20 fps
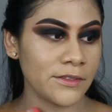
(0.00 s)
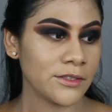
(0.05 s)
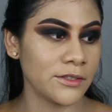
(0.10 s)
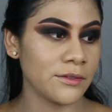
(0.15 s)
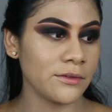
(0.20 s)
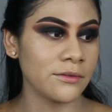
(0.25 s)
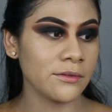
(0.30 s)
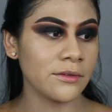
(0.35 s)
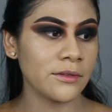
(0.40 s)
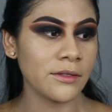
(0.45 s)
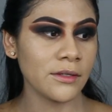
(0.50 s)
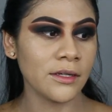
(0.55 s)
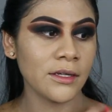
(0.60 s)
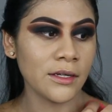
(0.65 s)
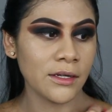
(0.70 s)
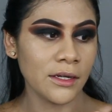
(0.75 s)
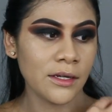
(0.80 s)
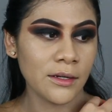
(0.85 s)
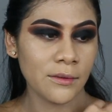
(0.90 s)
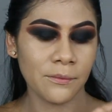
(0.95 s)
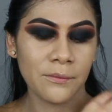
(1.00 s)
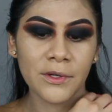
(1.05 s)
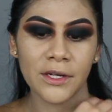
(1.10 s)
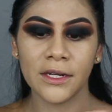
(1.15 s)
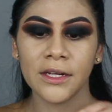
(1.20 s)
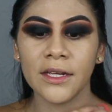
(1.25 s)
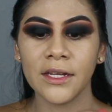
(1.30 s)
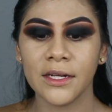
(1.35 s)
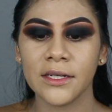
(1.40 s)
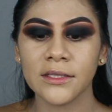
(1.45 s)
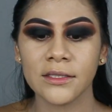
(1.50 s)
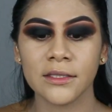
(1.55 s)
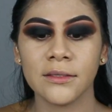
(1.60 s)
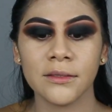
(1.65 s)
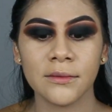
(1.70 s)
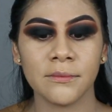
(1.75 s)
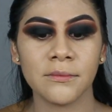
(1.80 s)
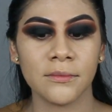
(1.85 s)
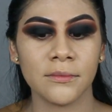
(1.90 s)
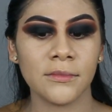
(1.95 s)
So bring
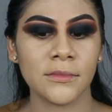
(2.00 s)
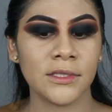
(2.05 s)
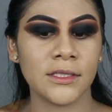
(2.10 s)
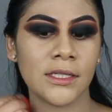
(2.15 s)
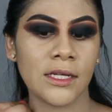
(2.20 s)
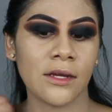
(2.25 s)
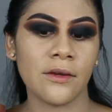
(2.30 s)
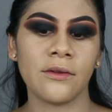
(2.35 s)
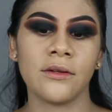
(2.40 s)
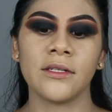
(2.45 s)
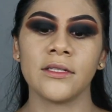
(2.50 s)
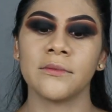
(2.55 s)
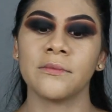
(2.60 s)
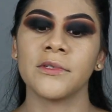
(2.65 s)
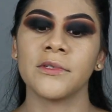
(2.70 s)
it down as